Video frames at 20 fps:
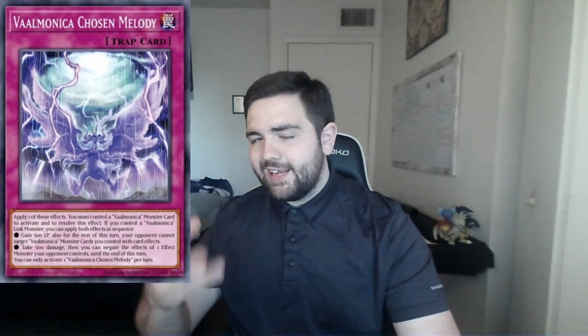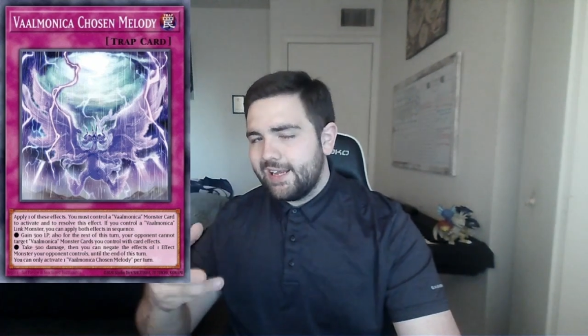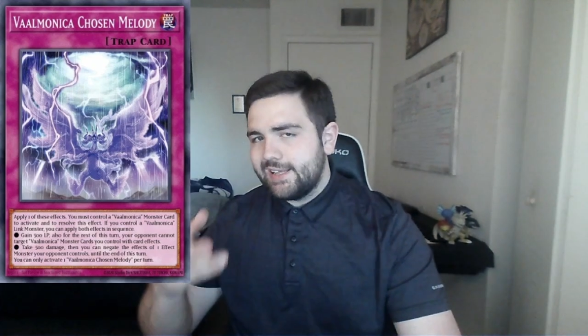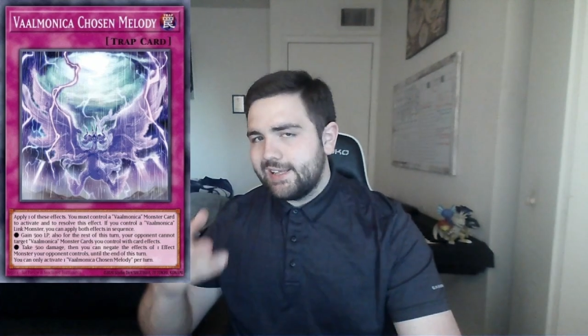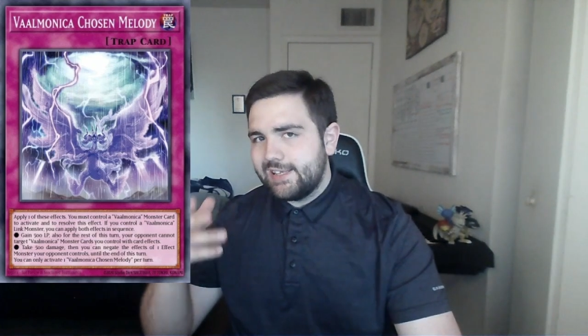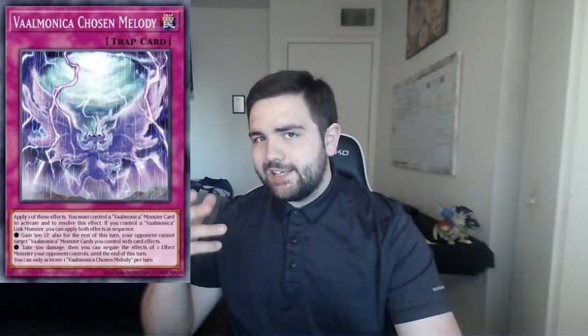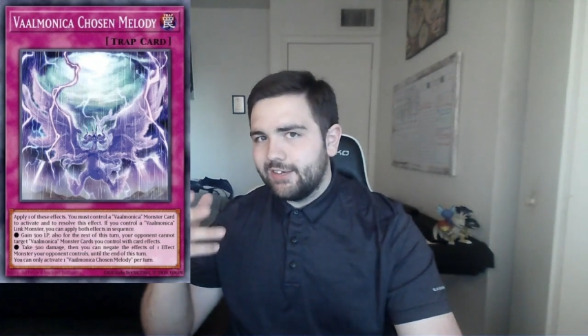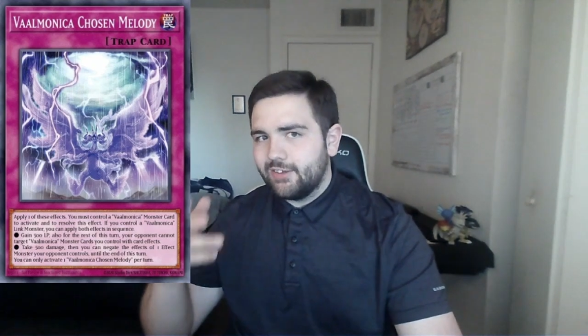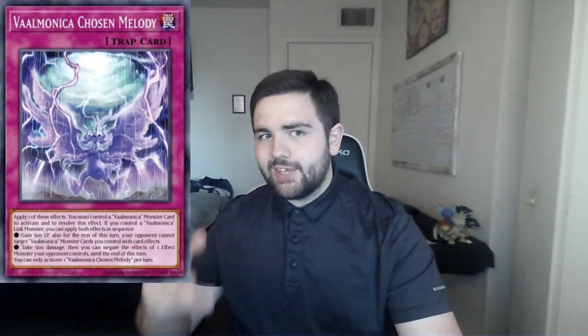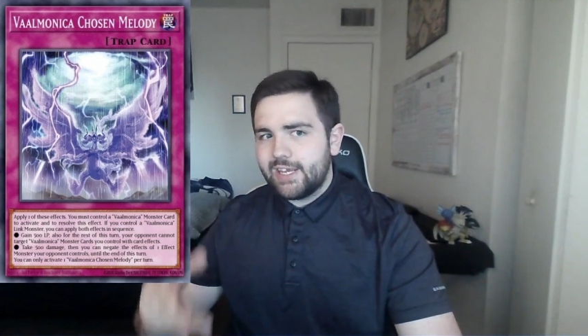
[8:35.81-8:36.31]

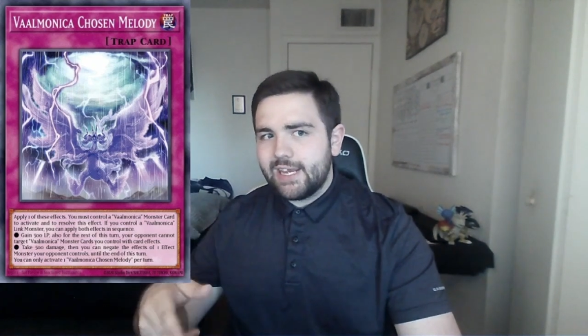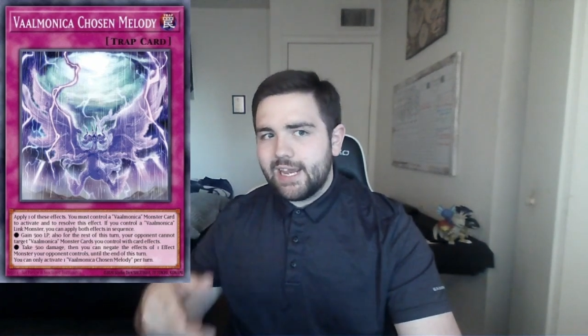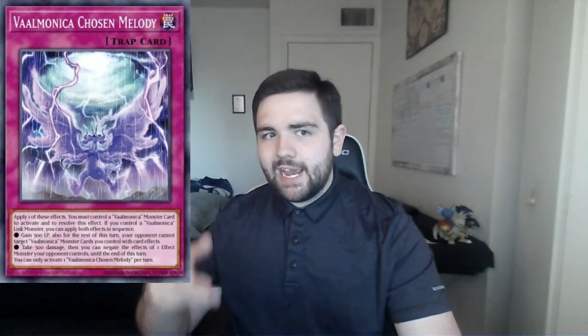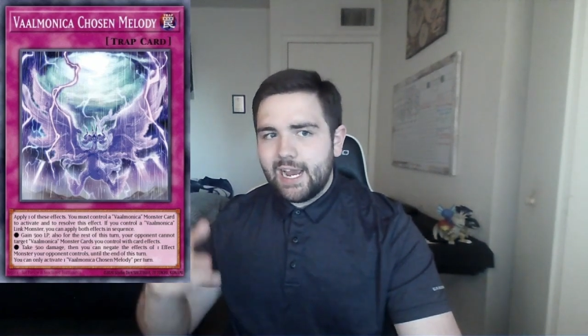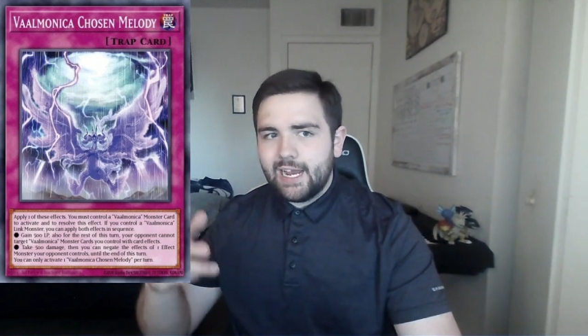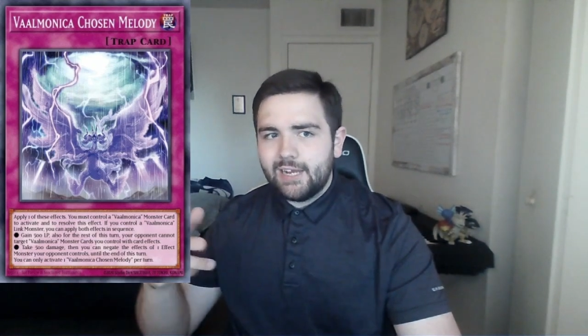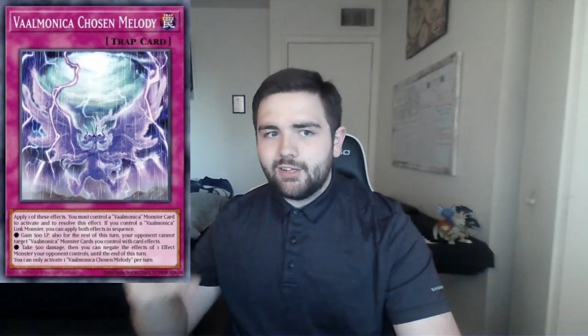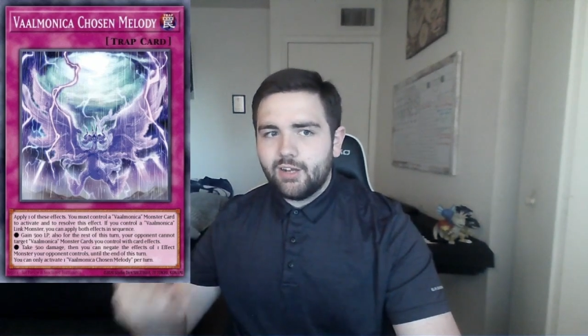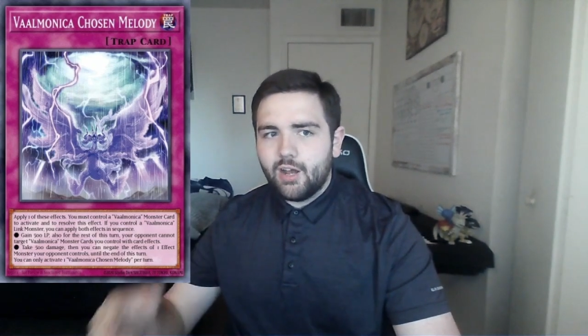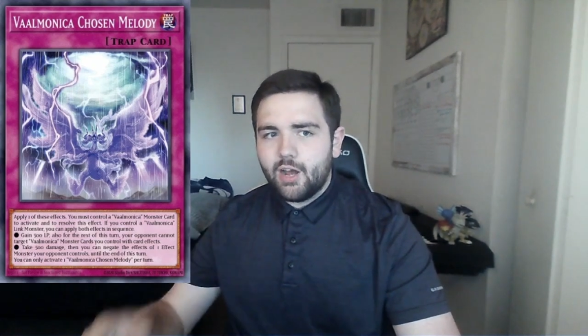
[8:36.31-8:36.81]
until the
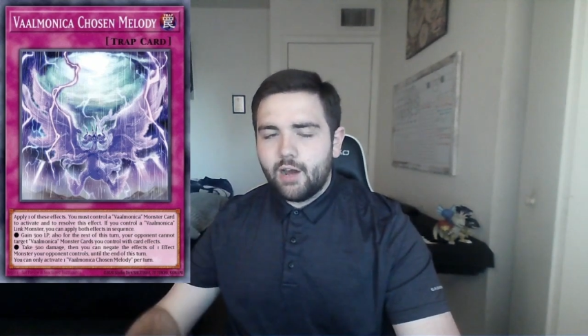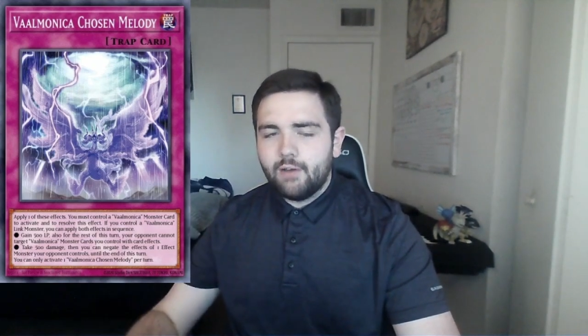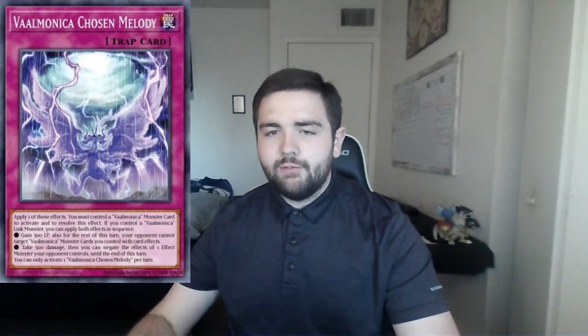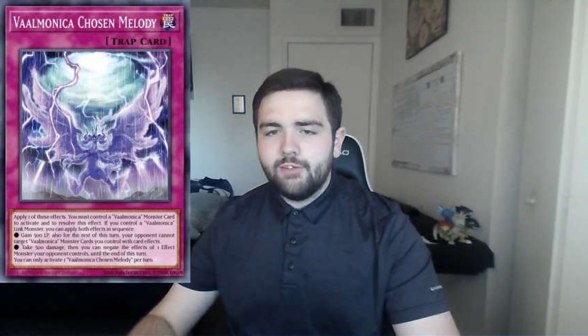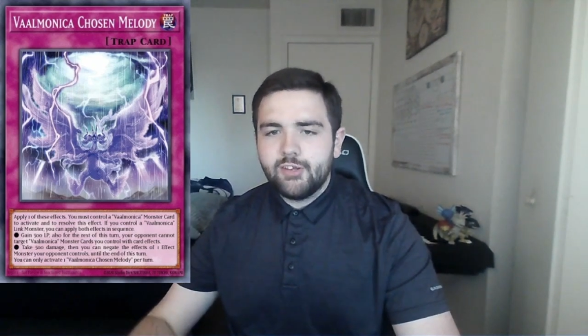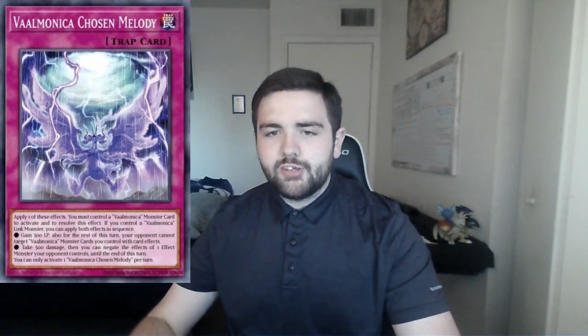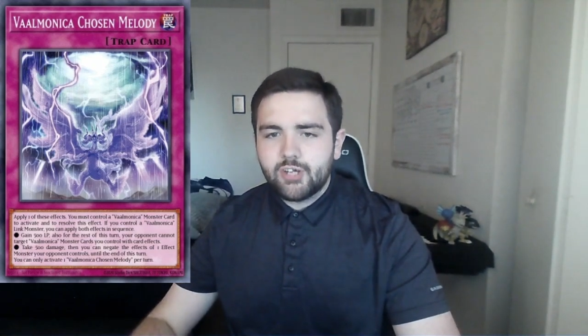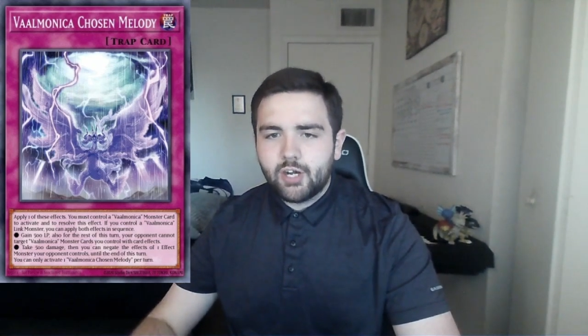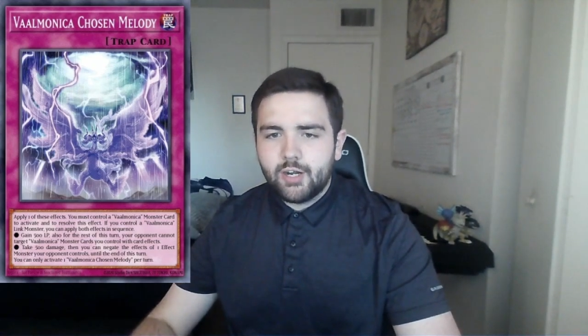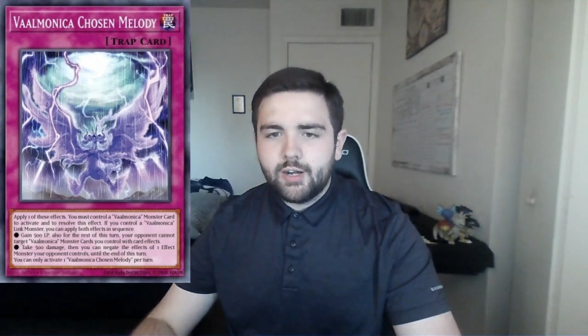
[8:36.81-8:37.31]
end
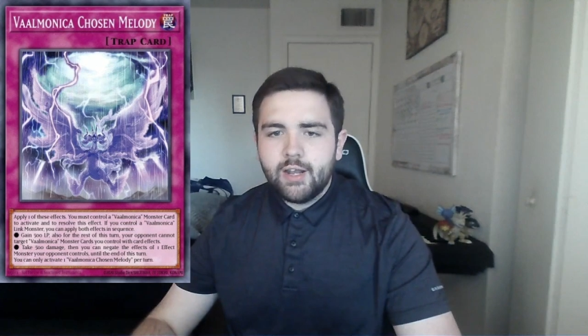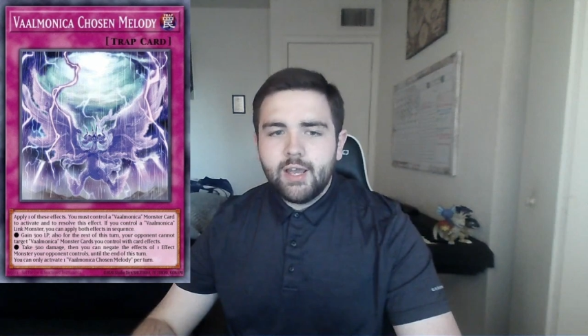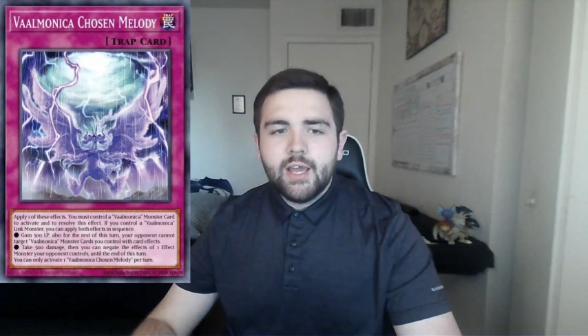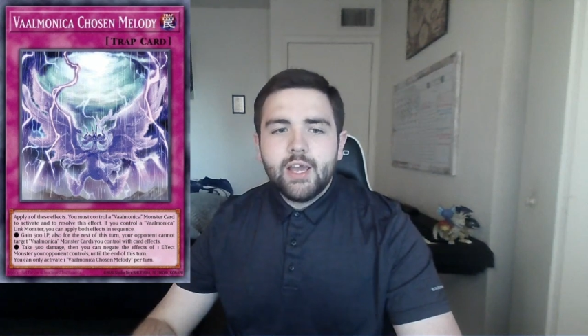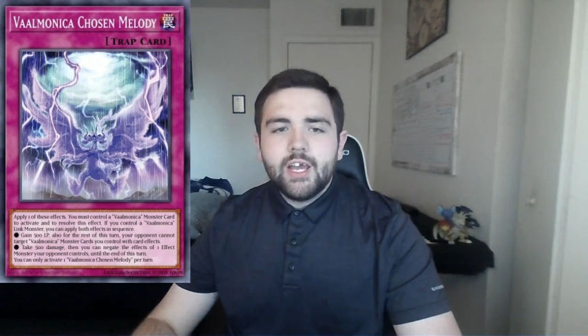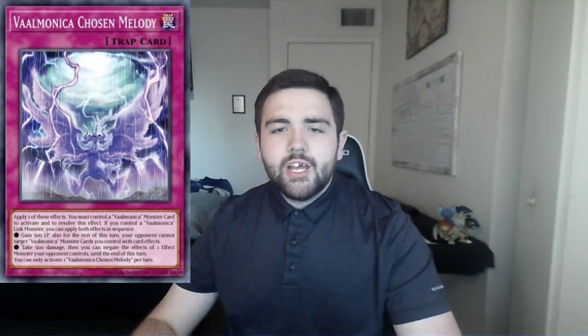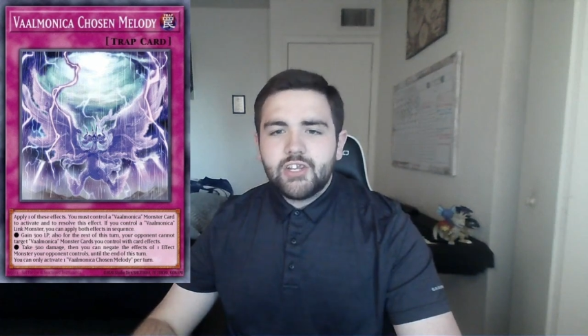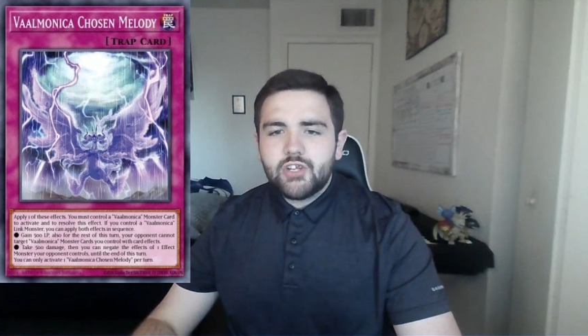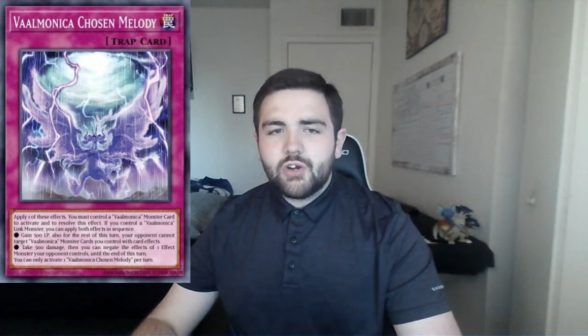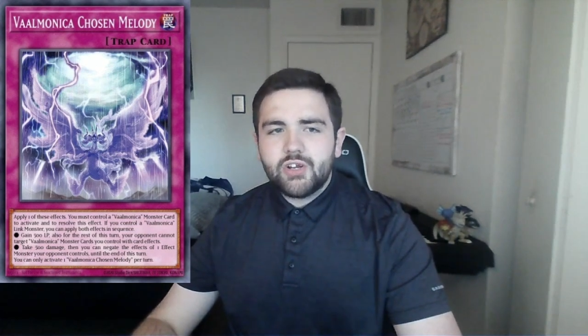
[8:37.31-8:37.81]
of the turn.
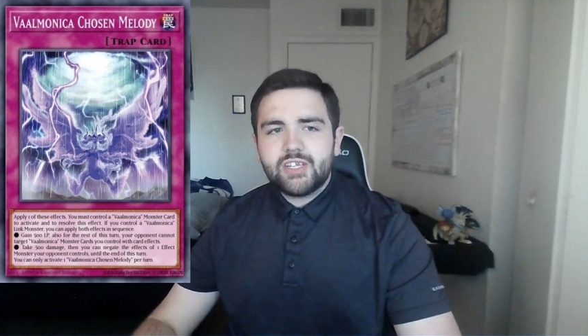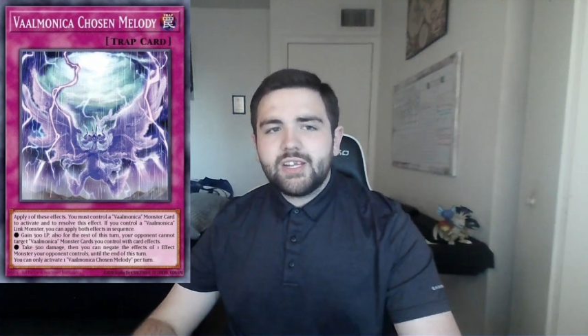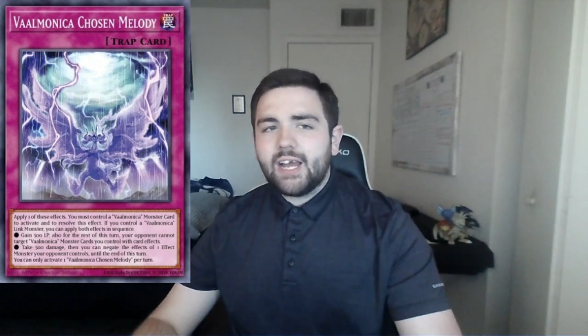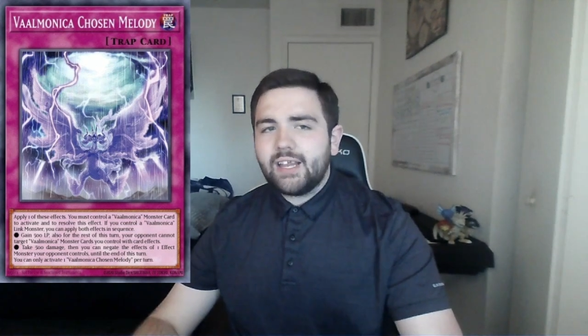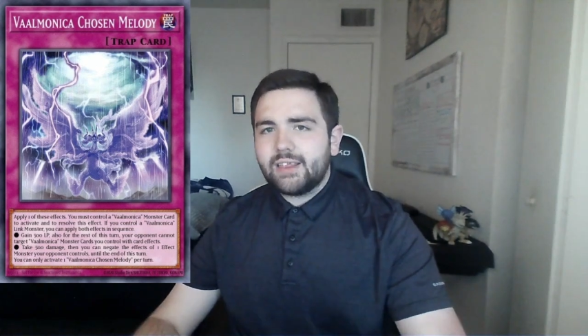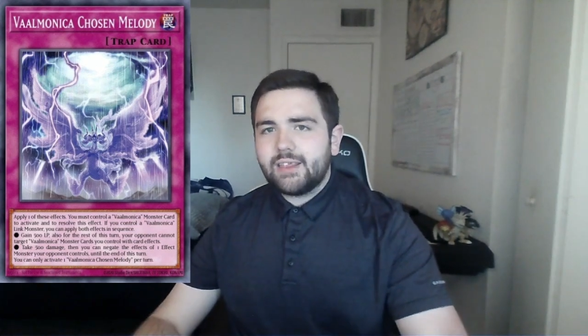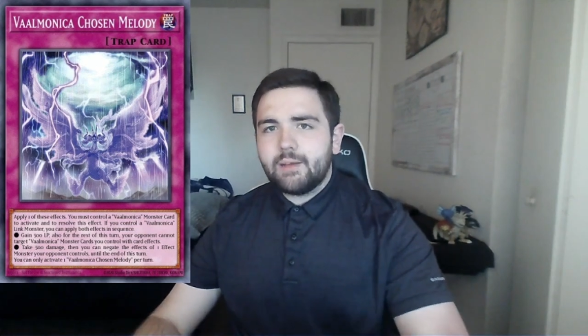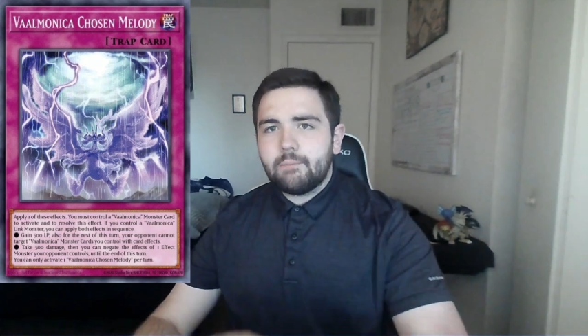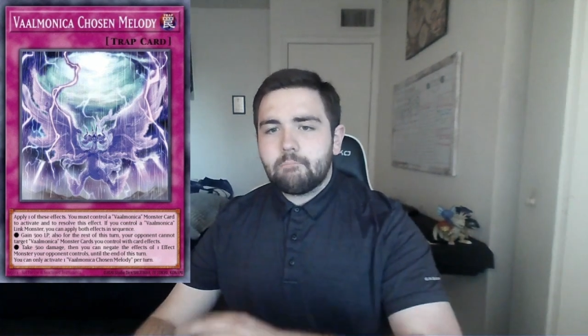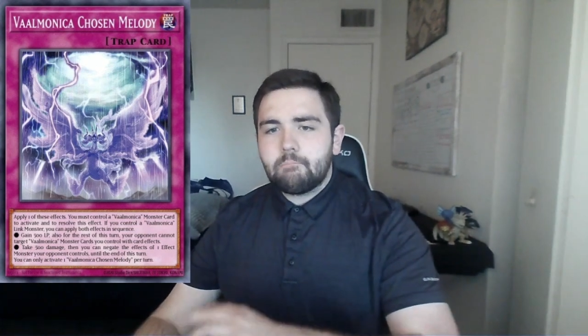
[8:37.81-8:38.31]
So it's
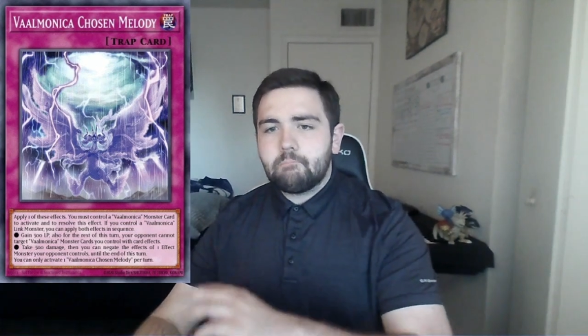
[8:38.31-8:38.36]
not the